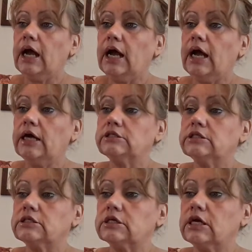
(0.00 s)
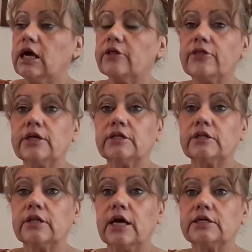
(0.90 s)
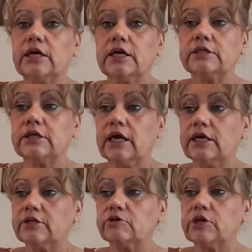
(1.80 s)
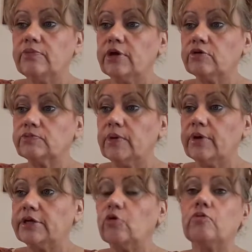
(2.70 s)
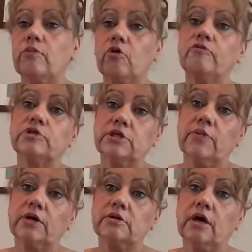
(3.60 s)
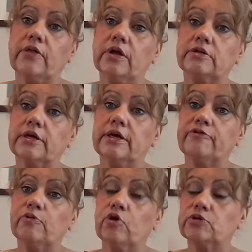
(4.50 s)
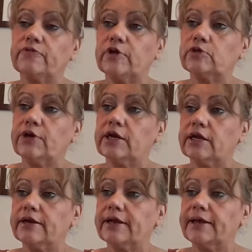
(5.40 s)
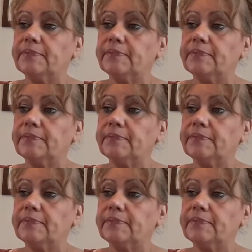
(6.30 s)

And I think that is it. There's something else in my mind. Oh, obviously my other, if you watched my video earlier,